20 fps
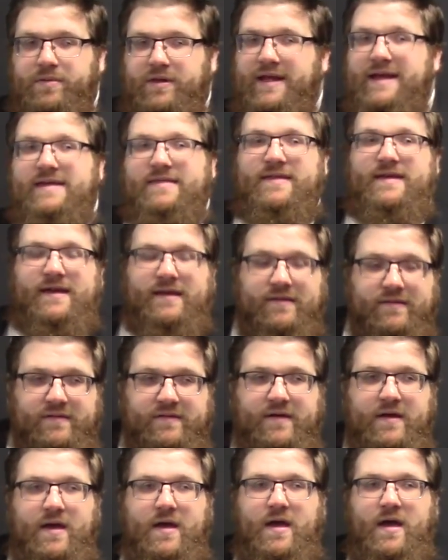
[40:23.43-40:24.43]

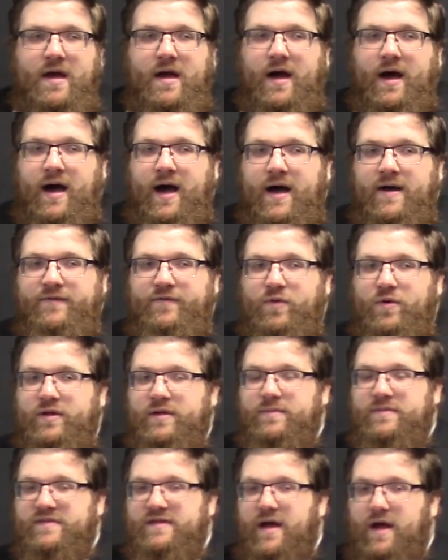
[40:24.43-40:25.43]
playthings for
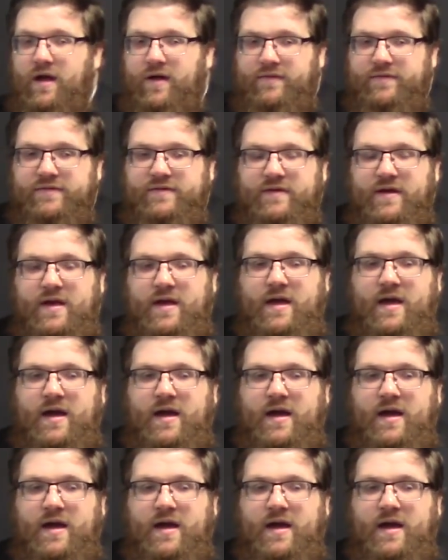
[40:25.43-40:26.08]
themselves.